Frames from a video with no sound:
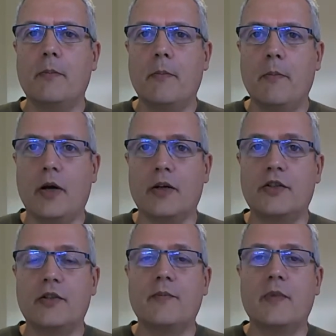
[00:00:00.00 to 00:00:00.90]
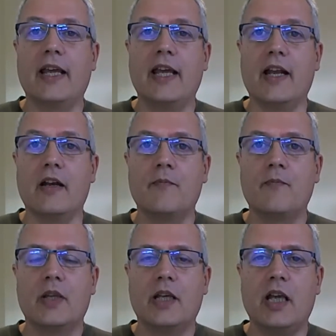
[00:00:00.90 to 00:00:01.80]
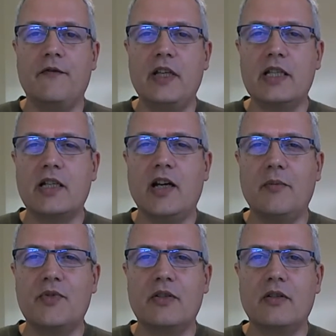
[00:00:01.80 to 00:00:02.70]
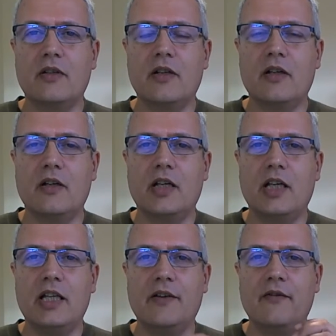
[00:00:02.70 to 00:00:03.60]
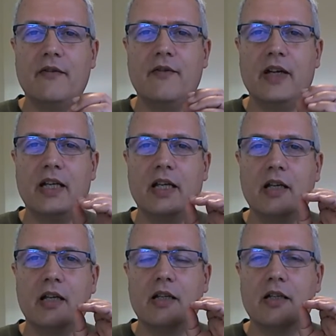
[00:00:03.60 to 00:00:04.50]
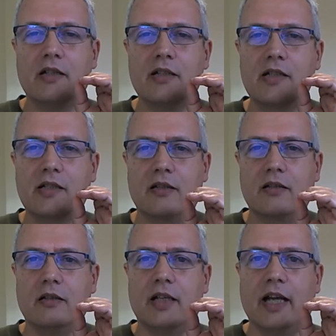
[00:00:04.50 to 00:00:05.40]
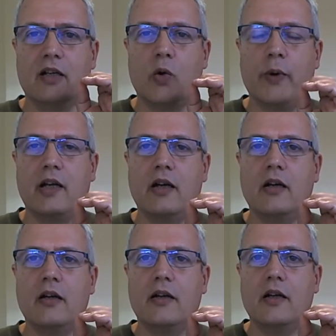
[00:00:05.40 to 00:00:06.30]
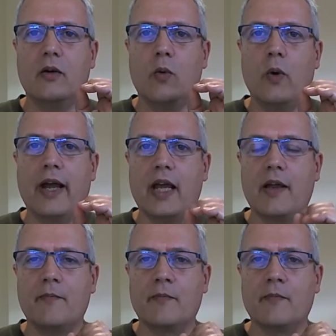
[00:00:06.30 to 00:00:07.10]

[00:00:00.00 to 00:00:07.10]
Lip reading: But again, if this comes in a very subtle and quick way,